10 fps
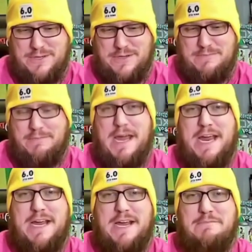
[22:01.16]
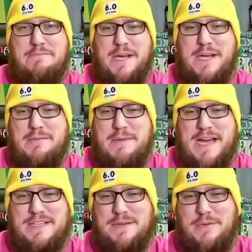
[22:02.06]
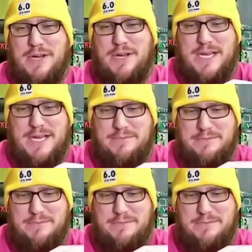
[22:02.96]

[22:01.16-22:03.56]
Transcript: make and play the basketball game